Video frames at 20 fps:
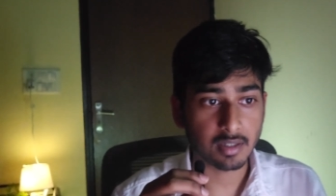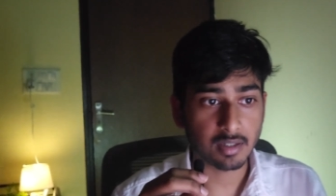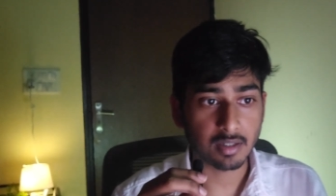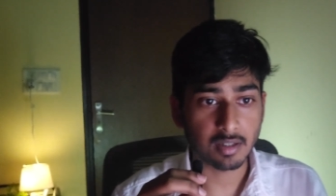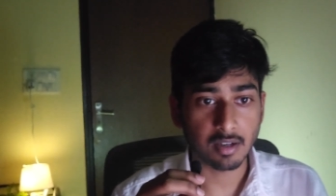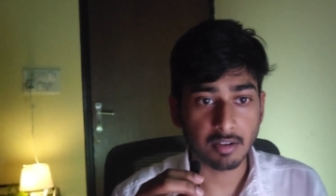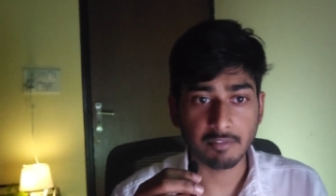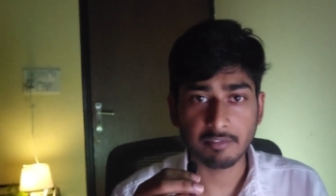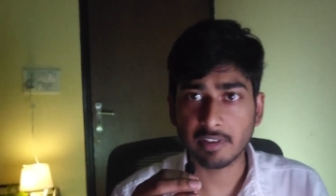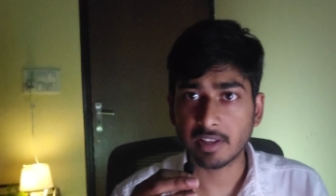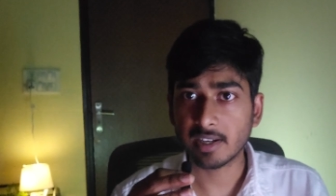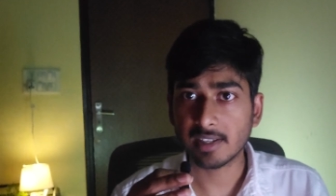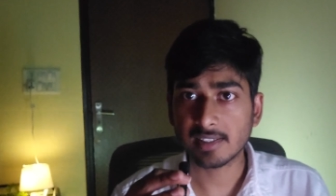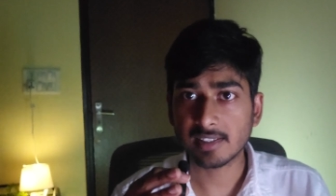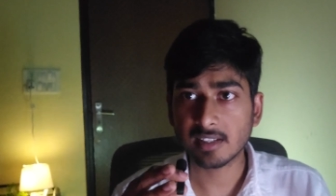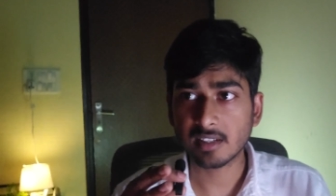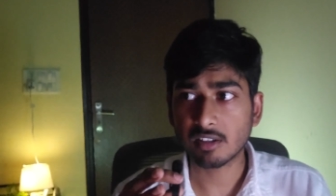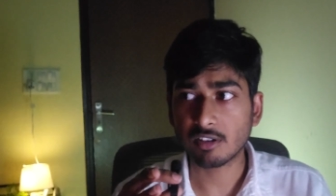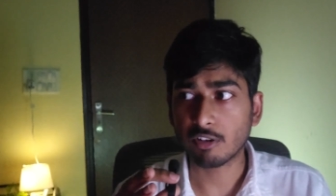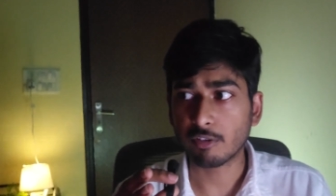Uh,
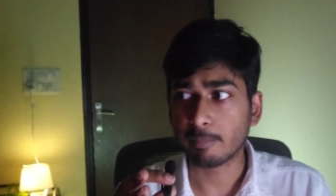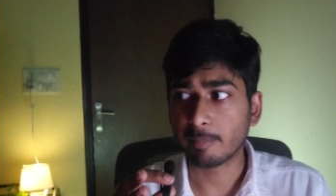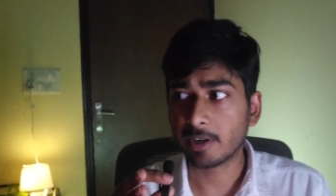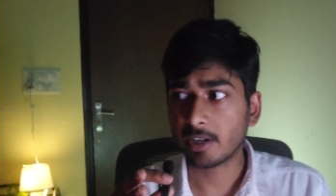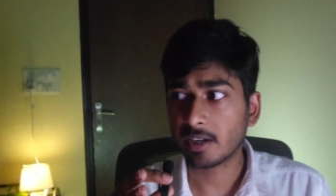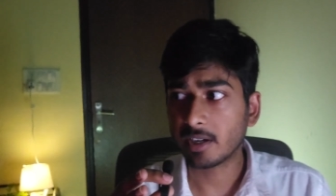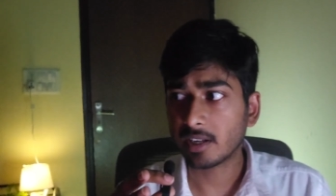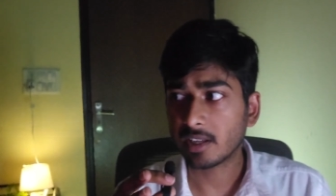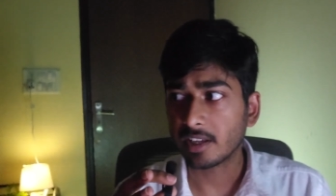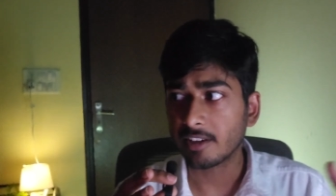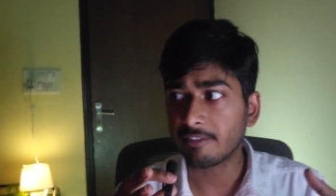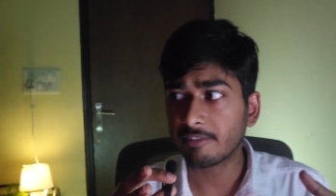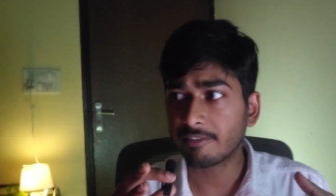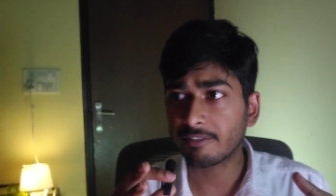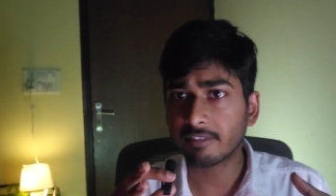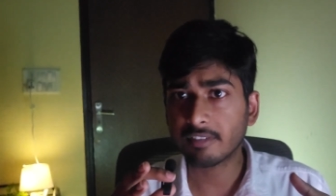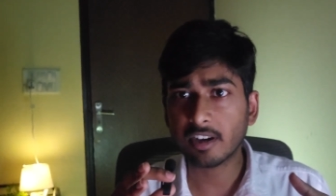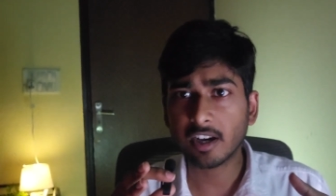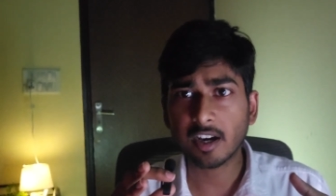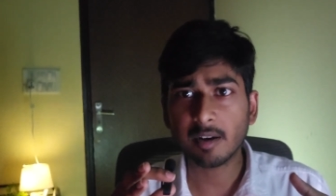whereas in government,
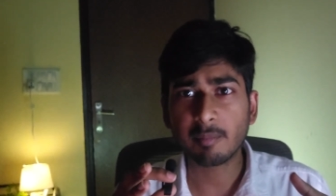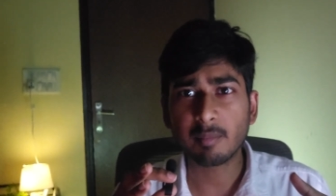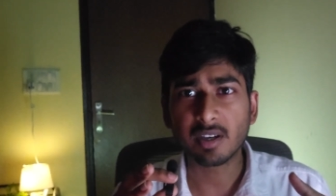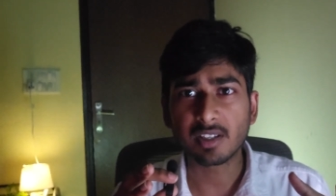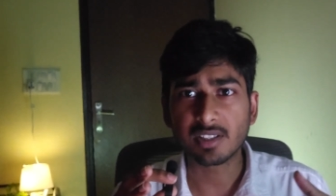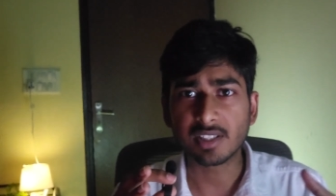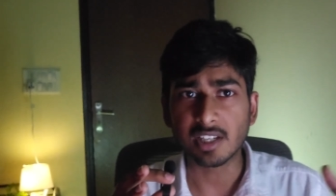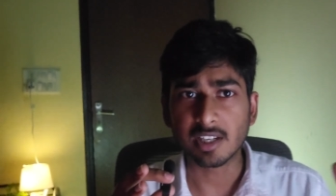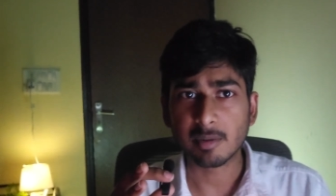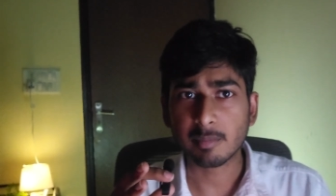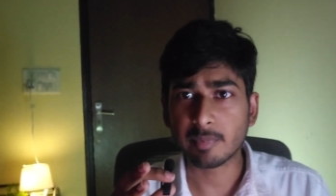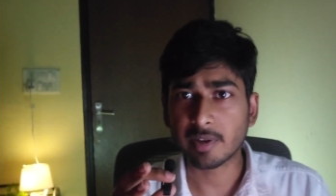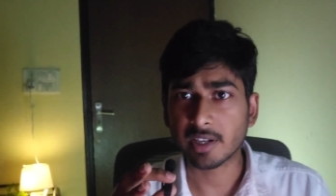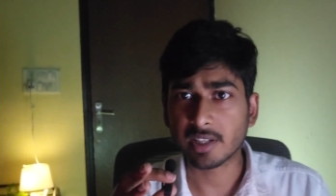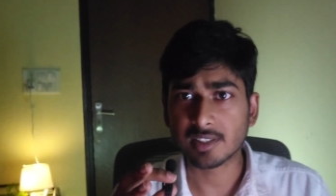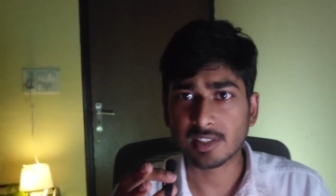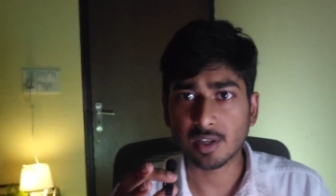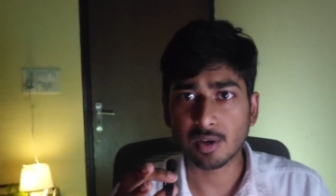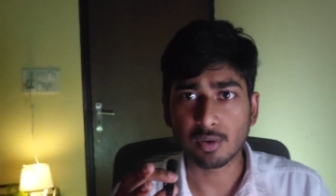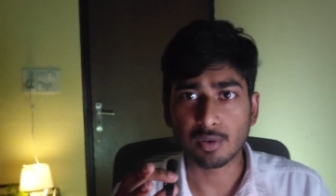if a machine
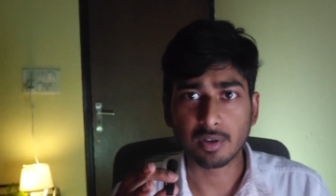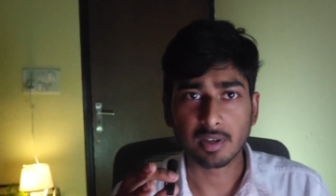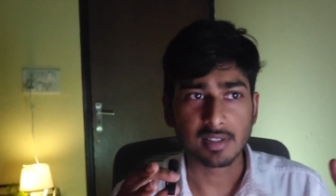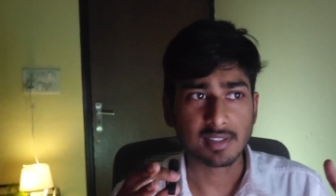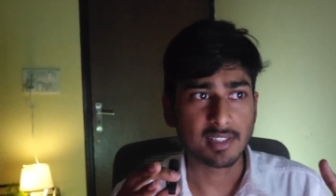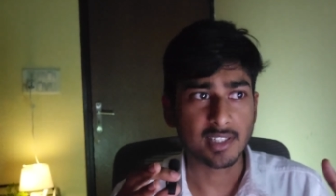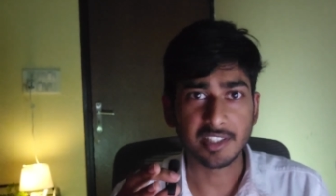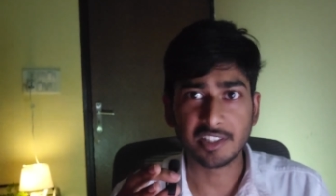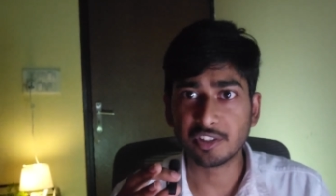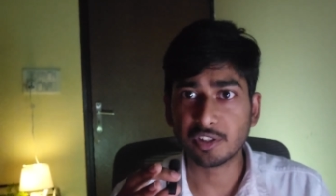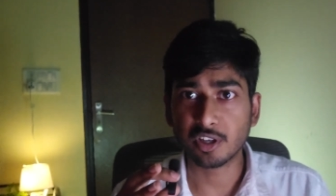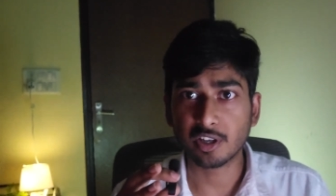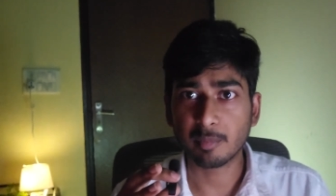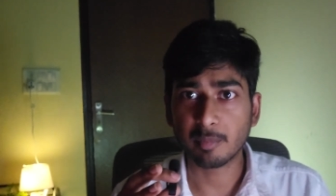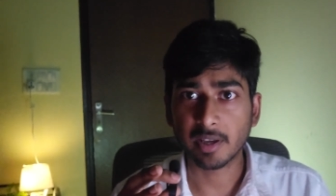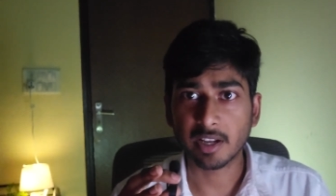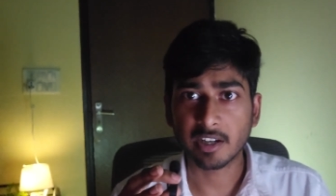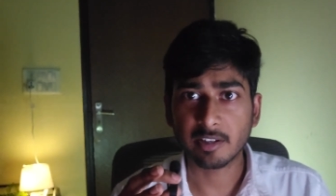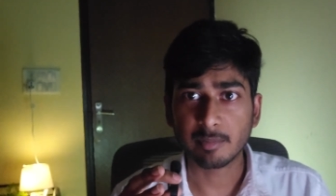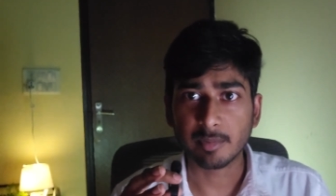breaks down, C T or
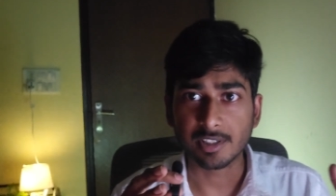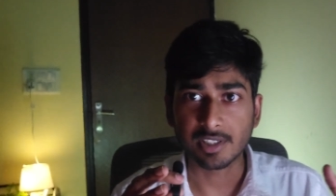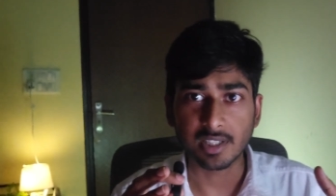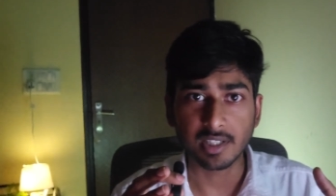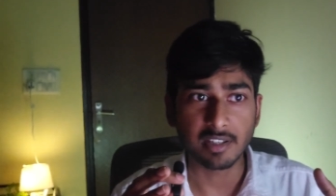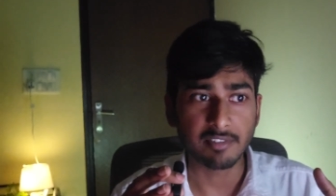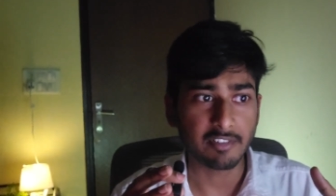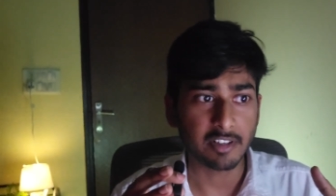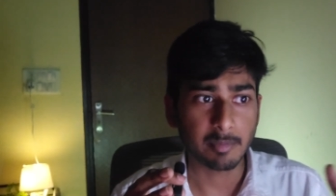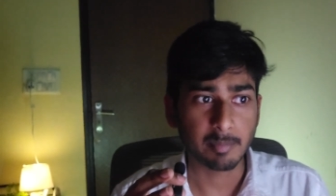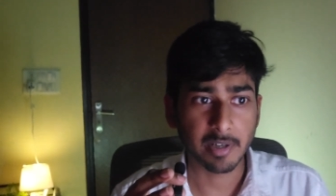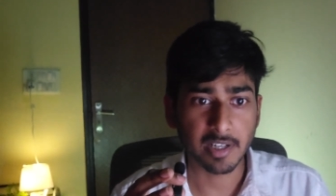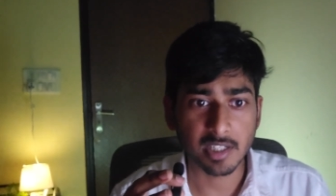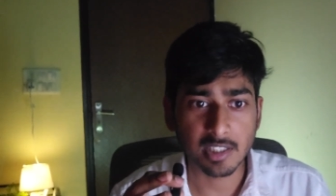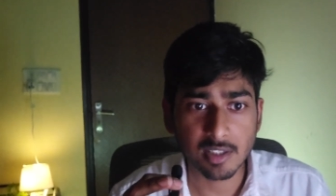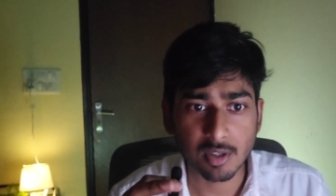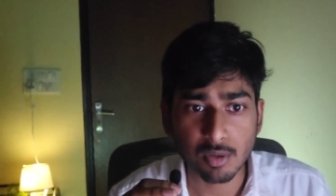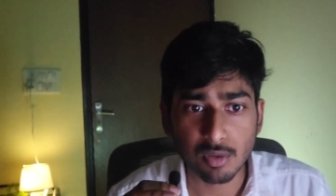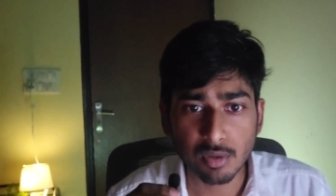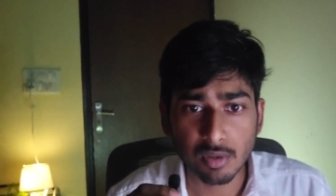M R I machine, if it
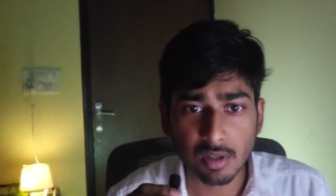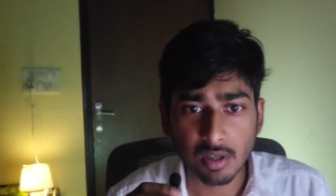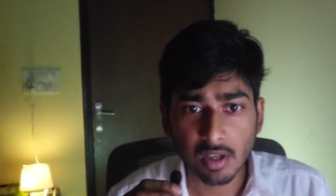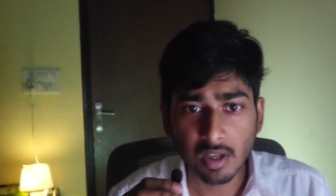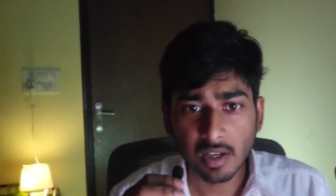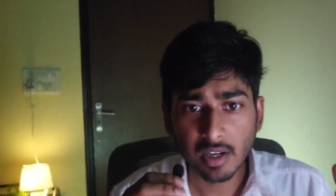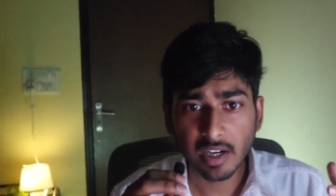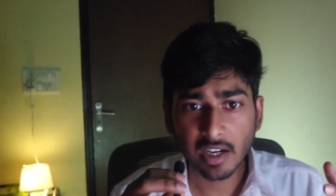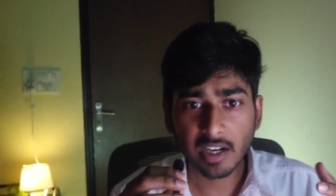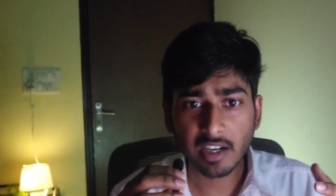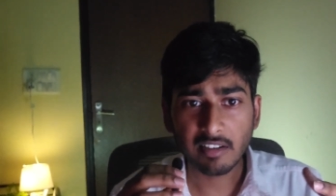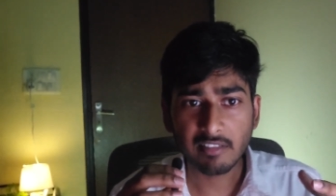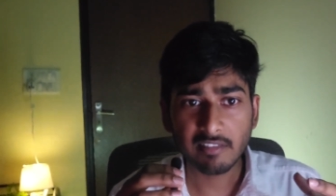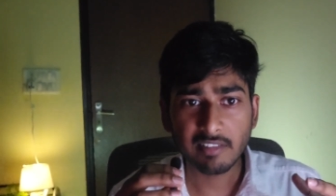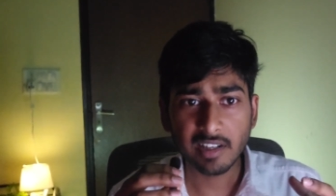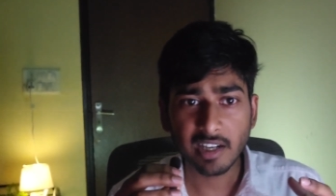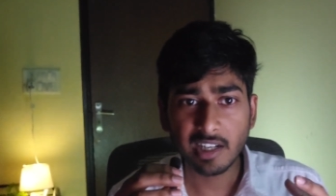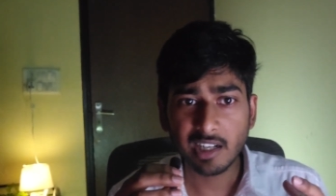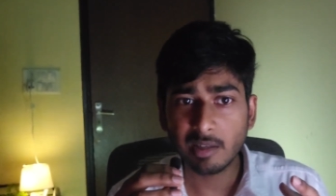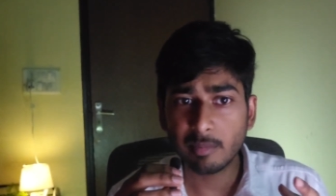breaks down, it
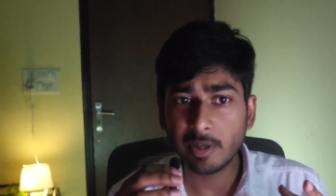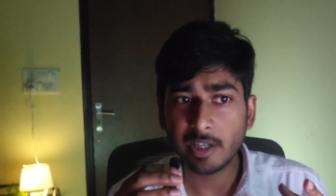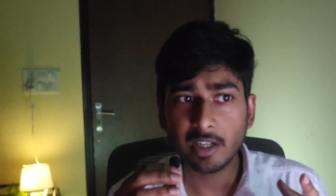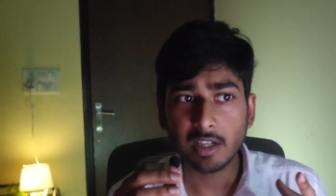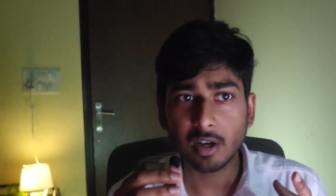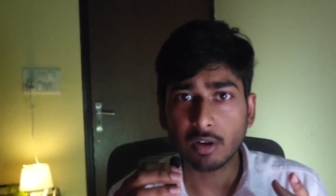it'll be